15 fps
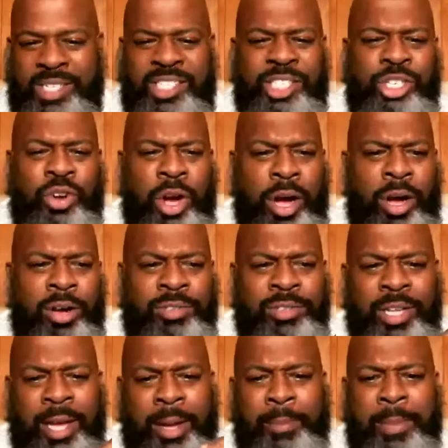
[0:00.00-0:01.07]
peace to you
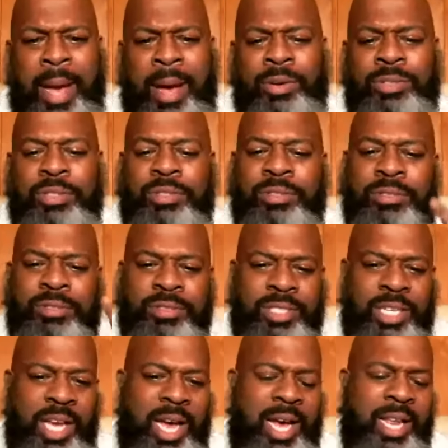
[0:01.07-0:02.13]
all. I'm out.
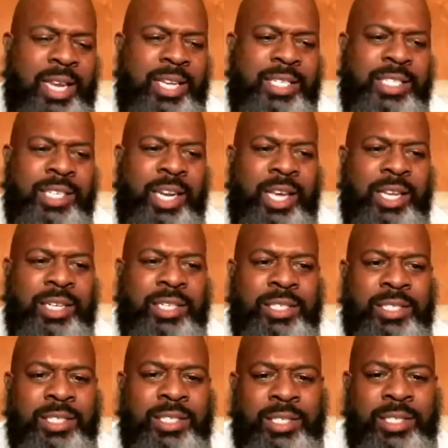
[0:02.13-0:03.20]
I'll let you
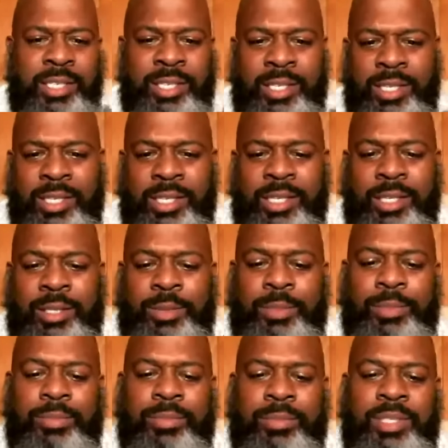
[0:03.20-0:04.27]
later.
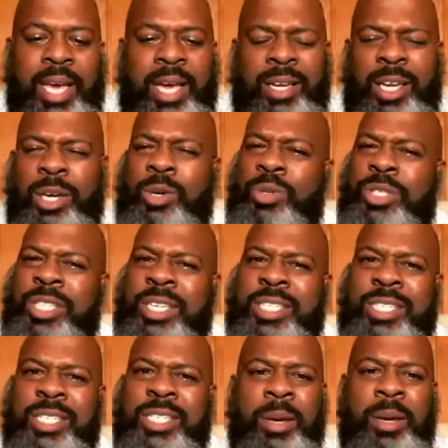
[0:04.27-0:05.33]
Download
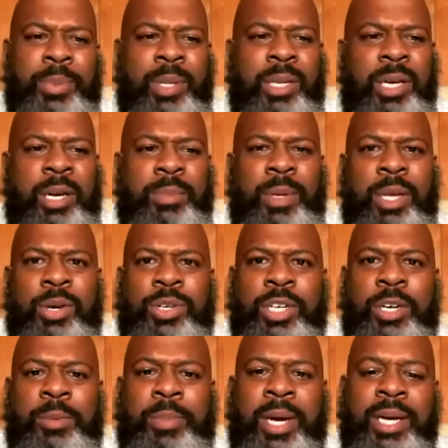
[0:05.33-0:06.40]
this and
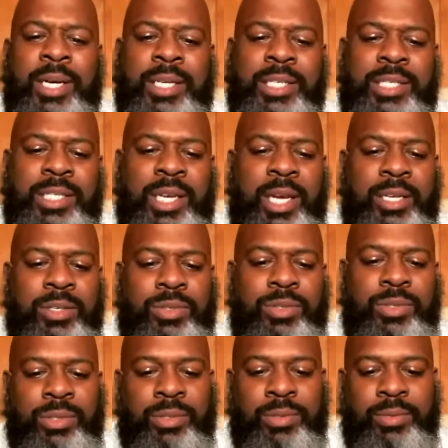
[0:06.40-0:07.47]
upload it on my other
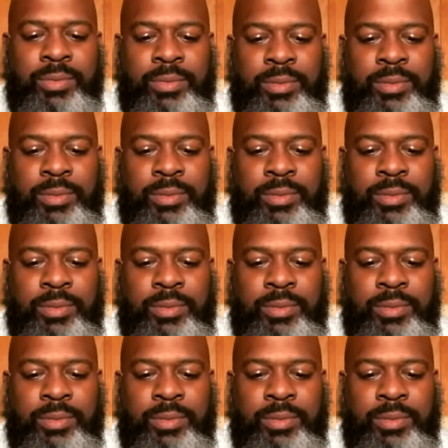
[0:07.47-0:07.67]
channels.